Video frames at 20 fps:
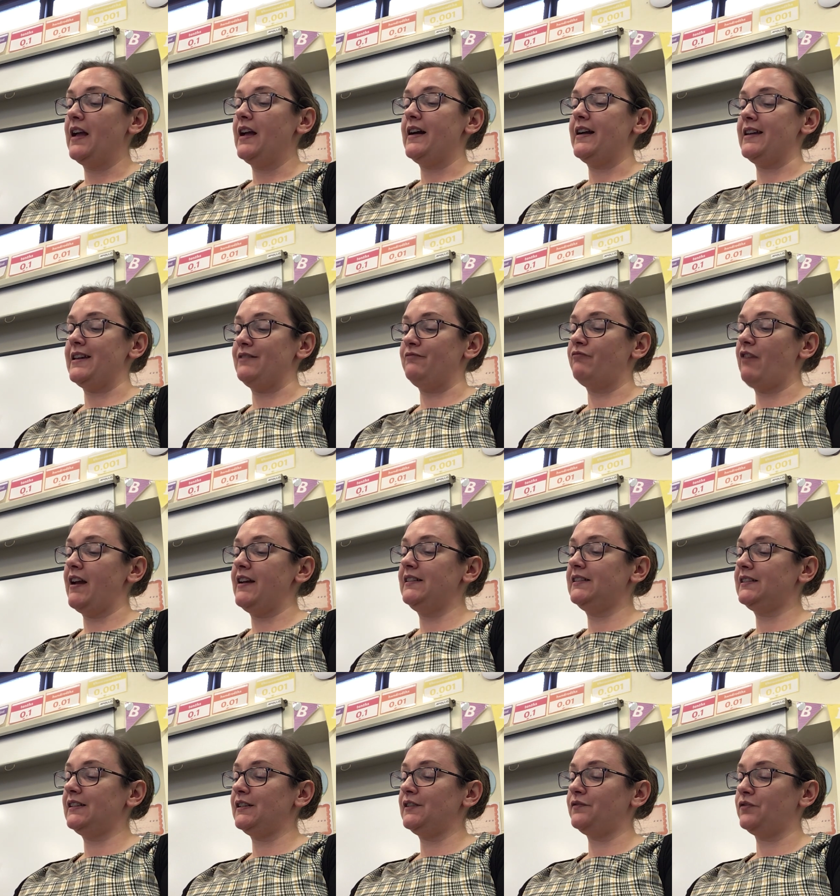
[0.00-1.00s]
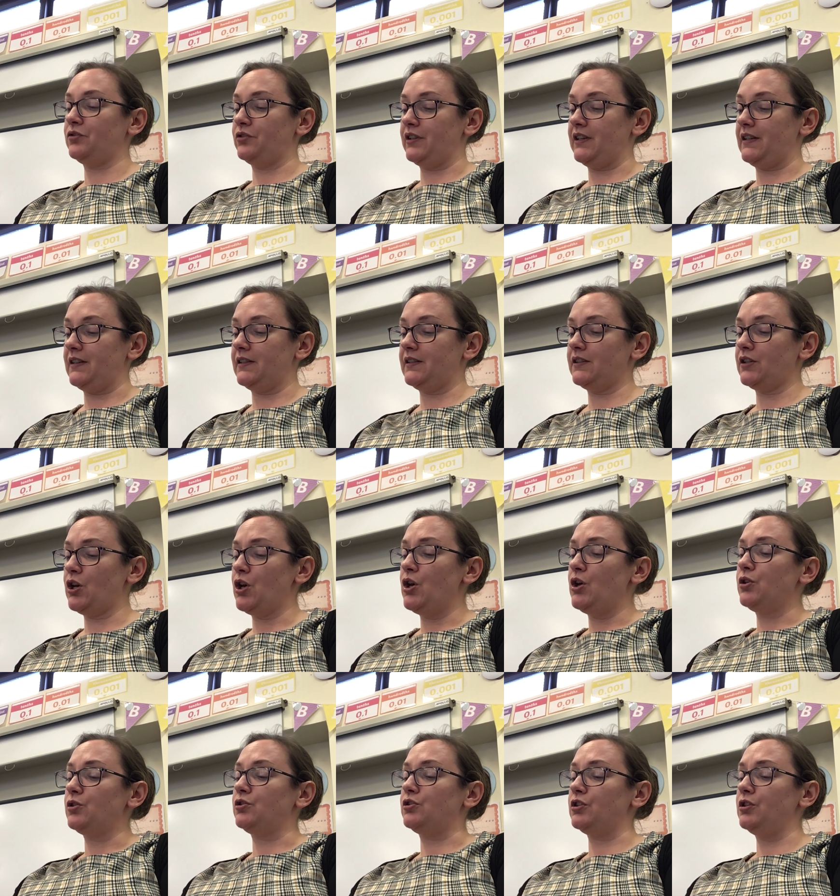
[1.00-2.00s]
He raised his voice.
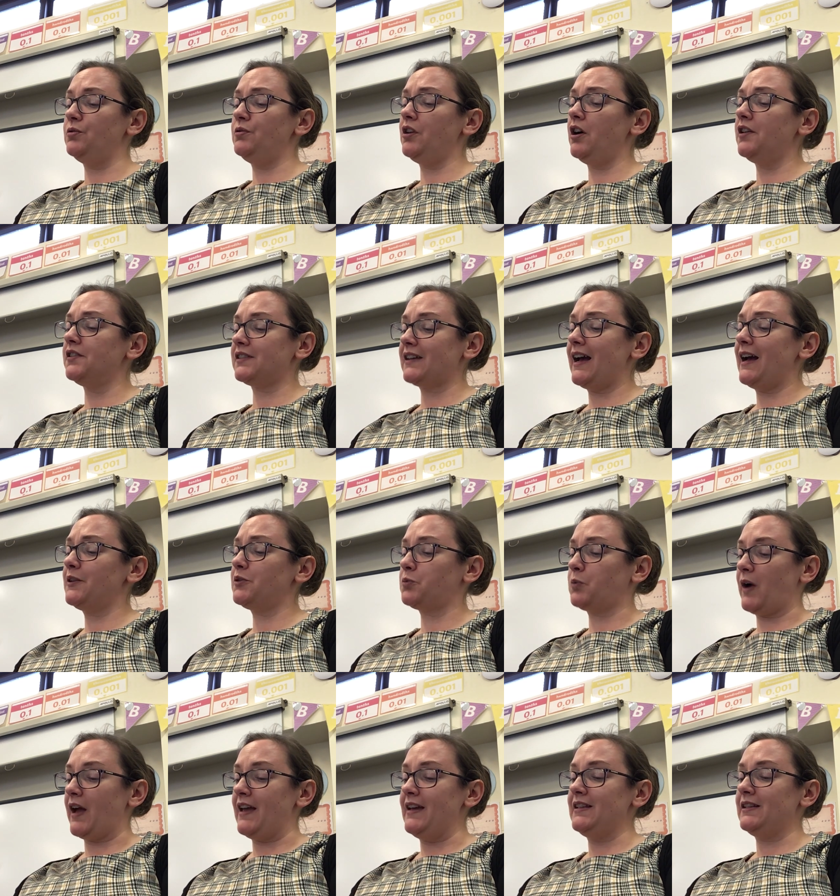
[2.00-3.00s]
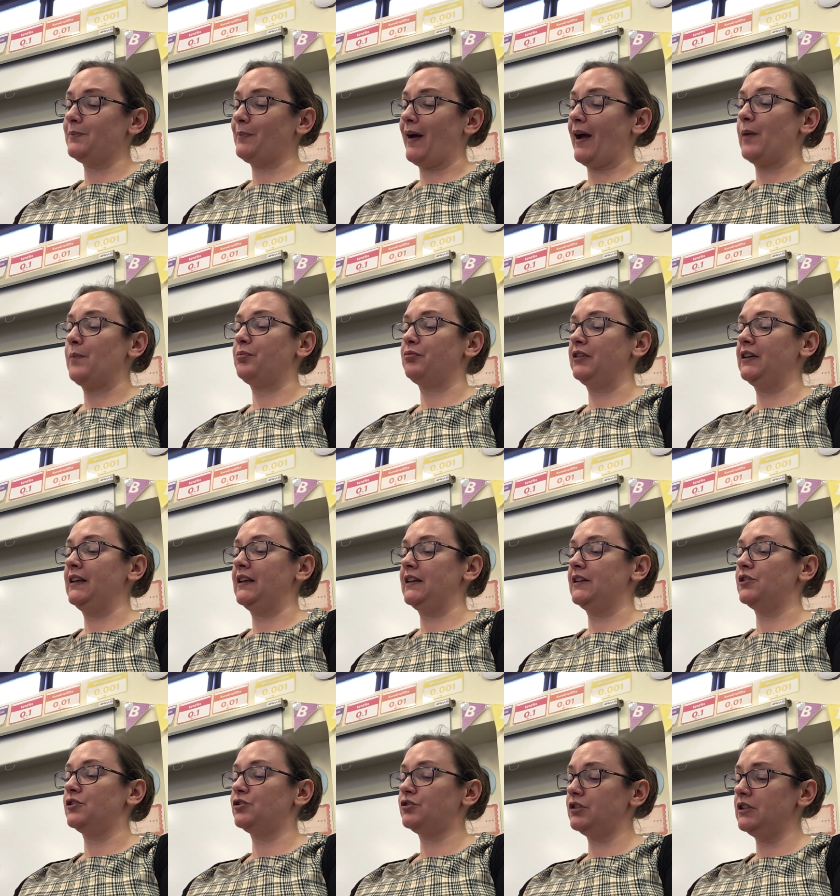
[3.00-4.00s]
Do not add weight by
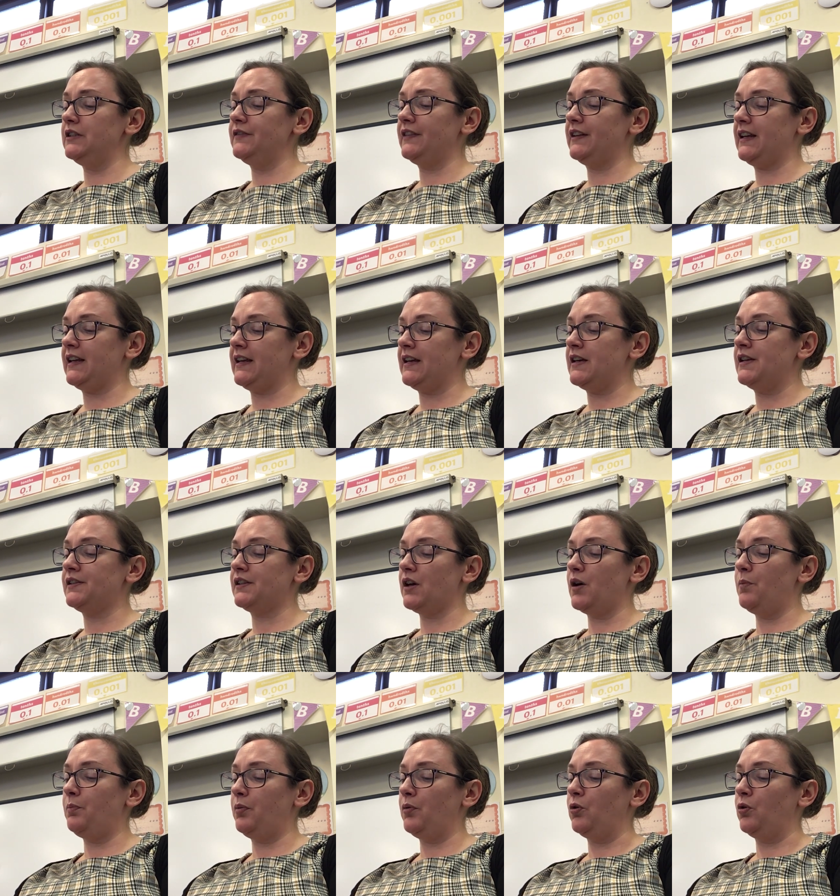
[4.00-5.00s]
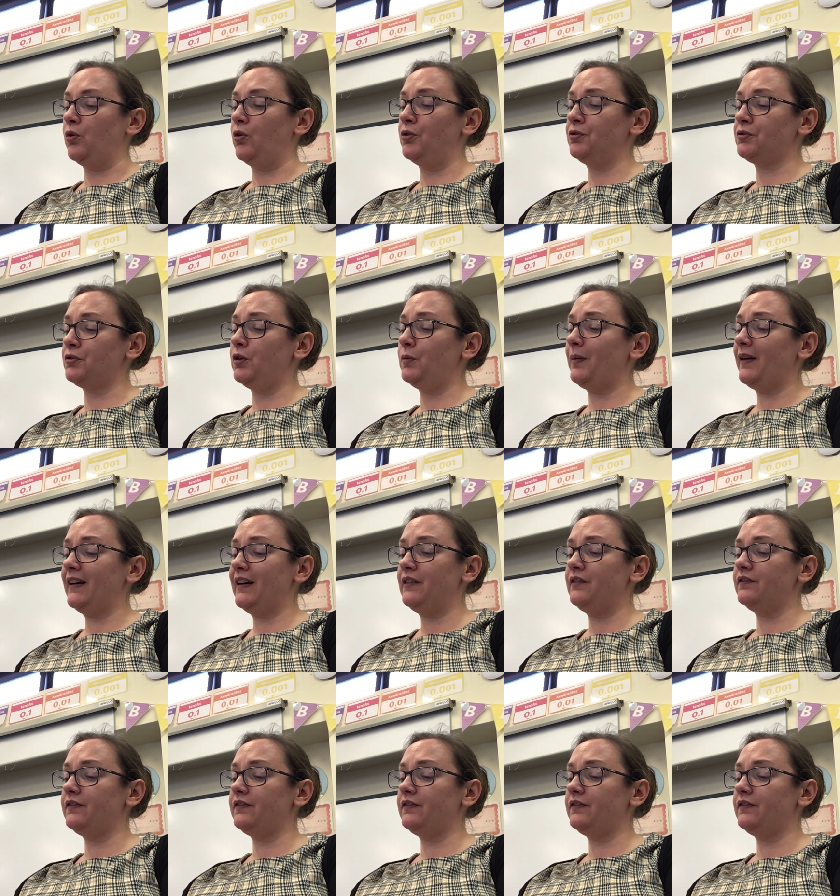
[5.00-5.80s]
bringing souvenirs aboard or by